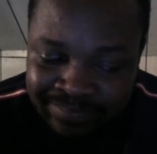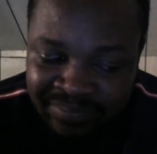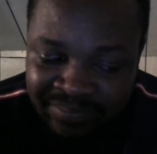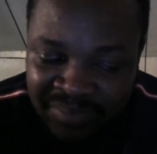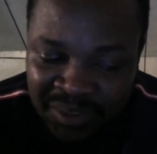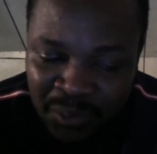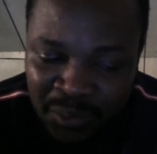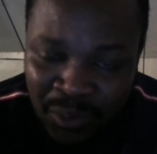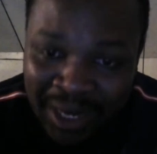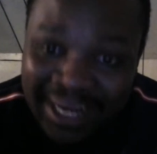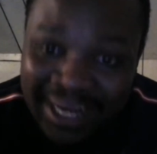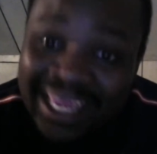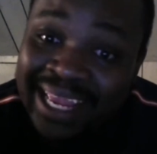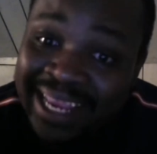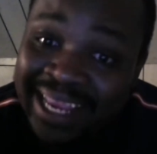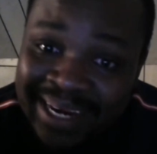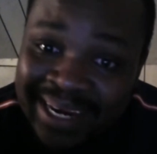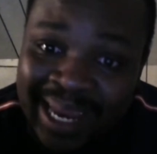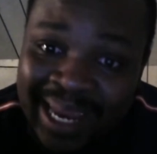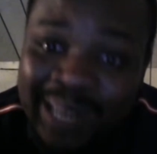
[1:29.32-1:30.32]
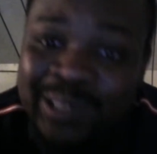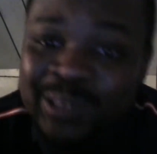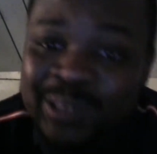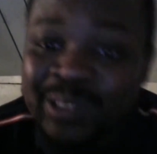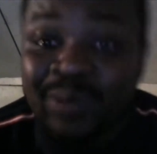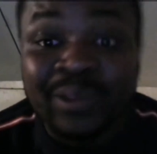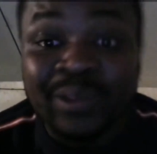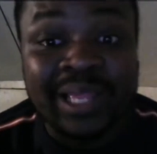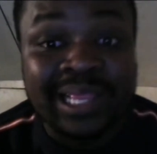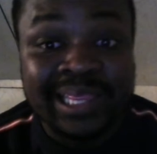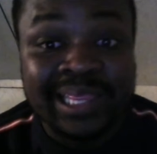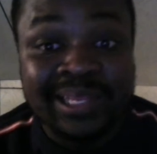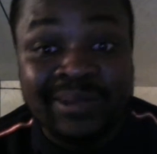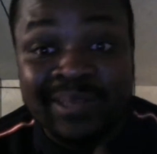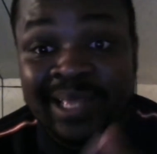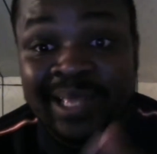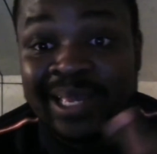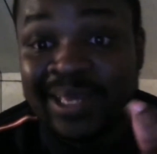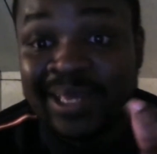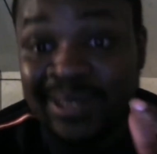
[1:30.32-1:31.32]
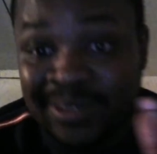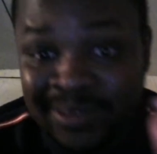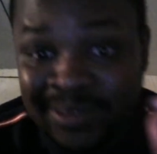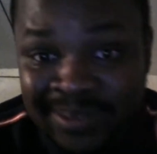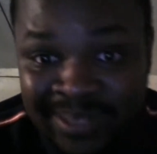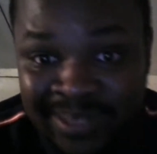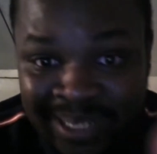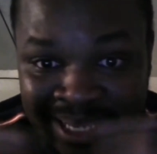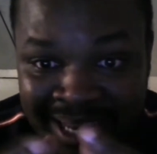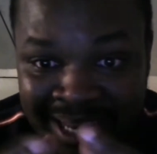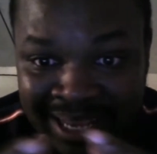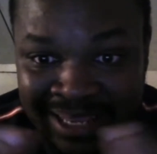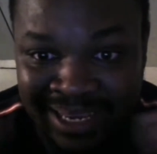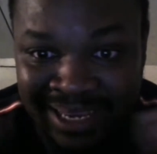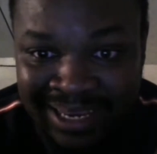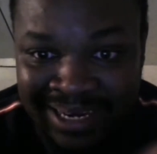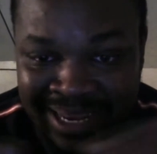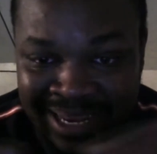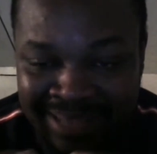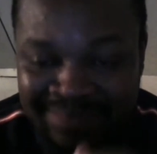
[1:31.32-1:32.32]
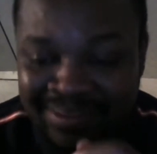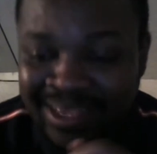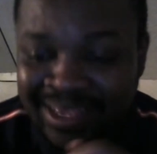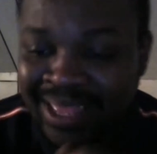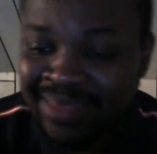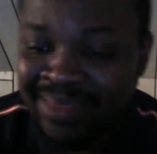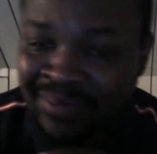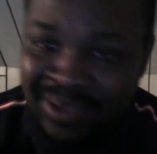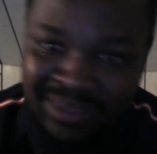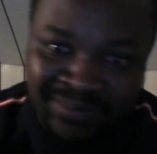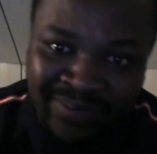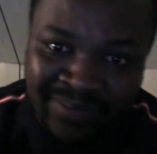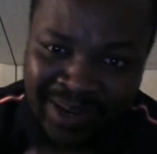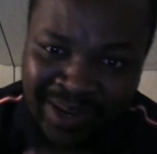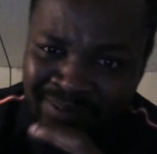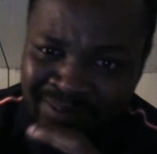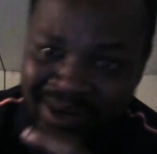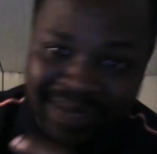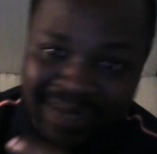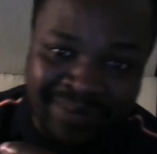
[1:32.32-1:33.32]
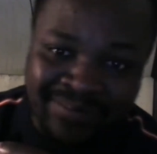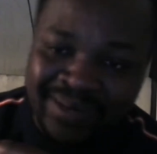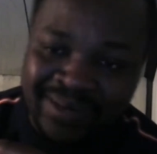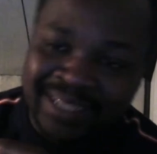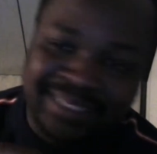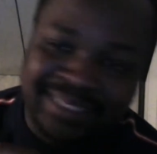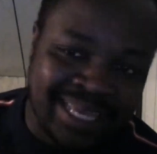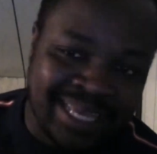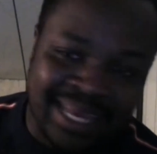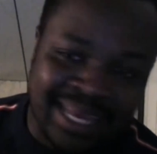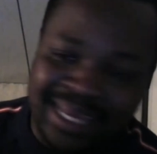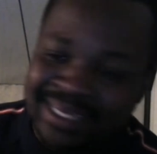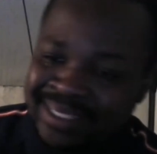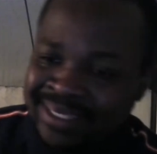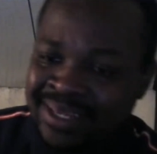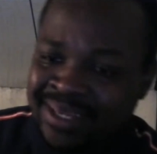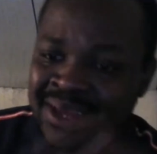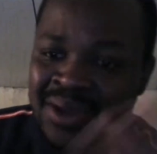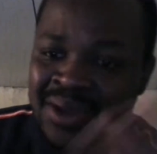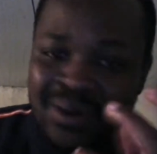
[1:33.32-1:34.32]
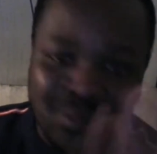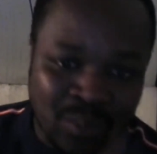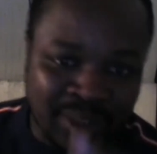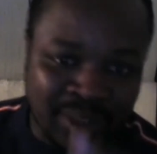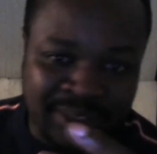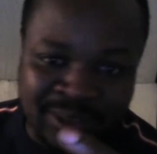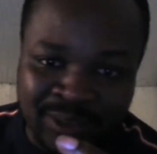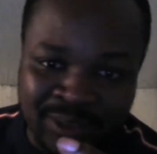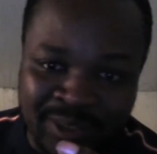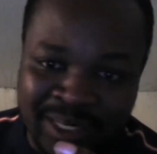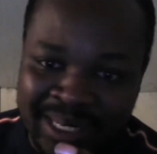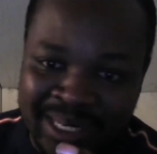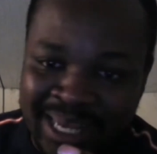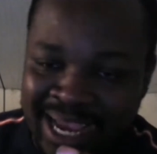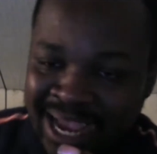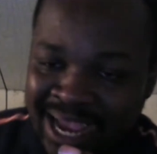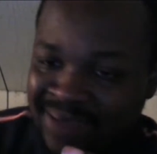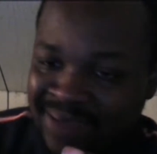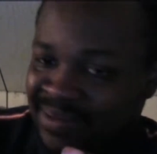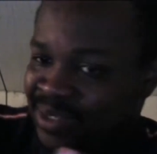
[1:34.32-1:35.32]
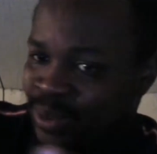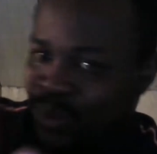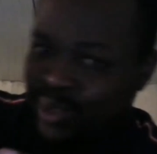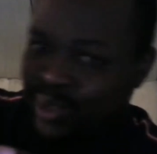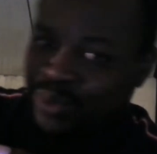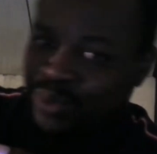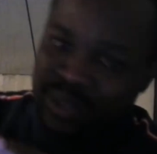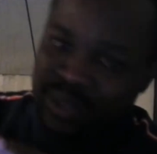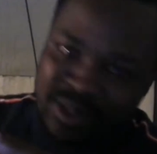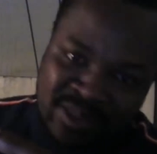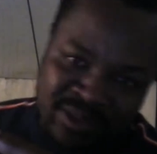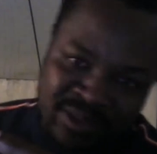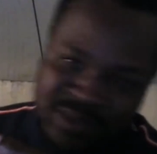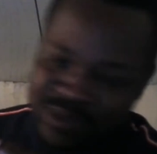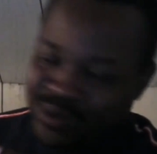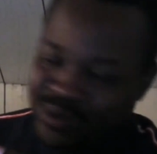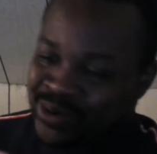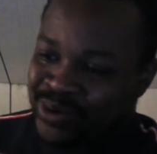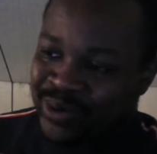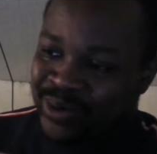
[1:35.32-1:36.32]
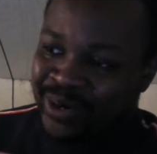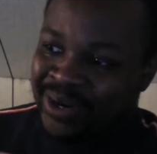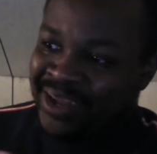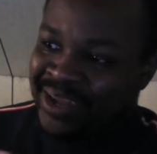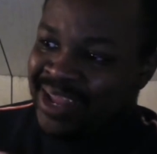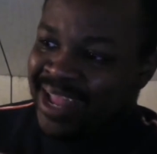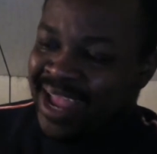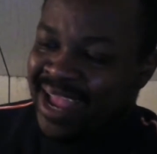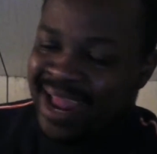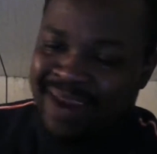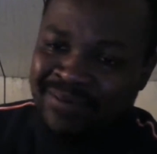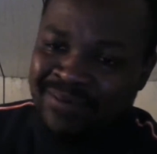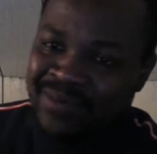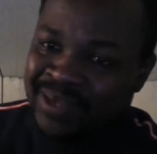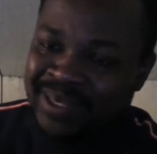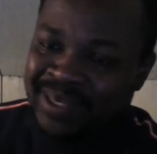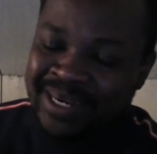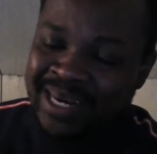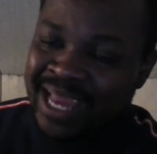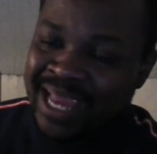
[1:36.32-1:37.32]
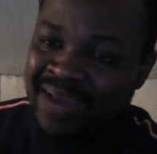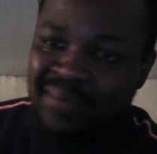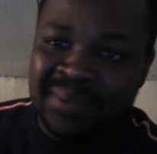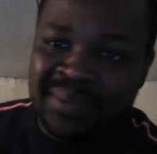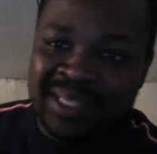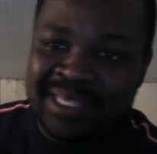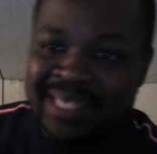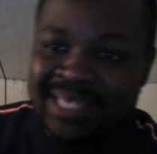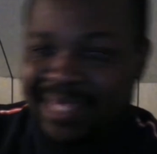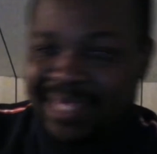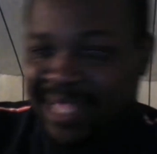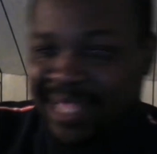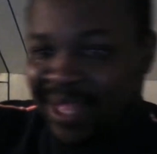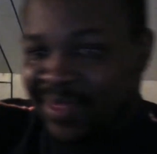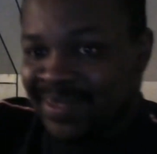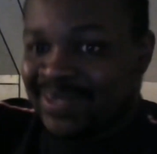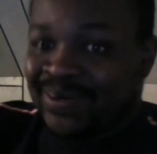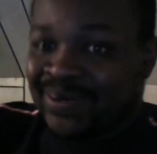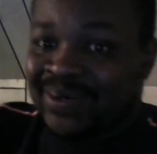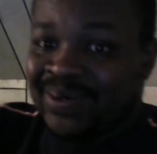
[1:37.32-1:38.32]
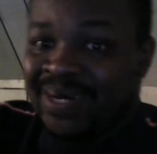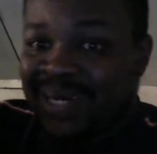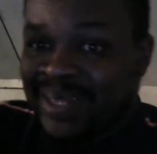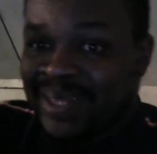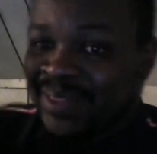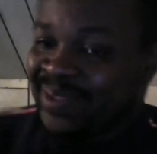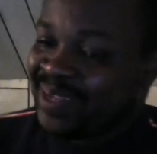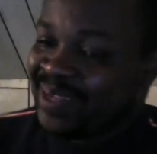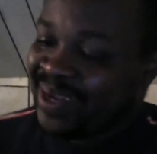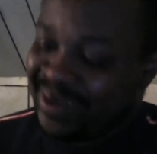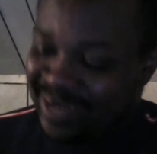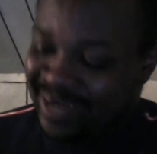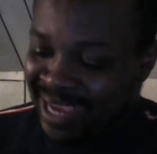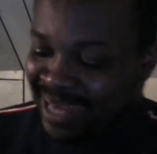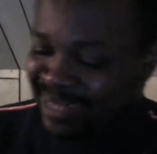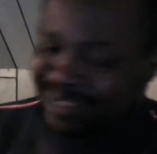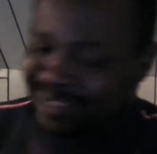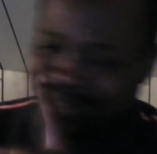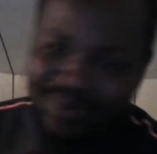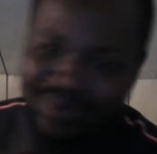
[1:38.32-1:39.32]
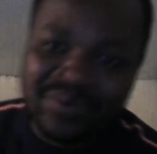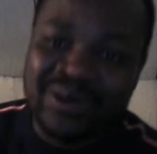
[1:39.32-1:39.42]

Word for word: we had to get connectors that were like little Legos and kind of like connect them together. We had to find the right size, and one store didn't have it, so we went to another store and really didn't have it. But they said the other store in another town had it, so we went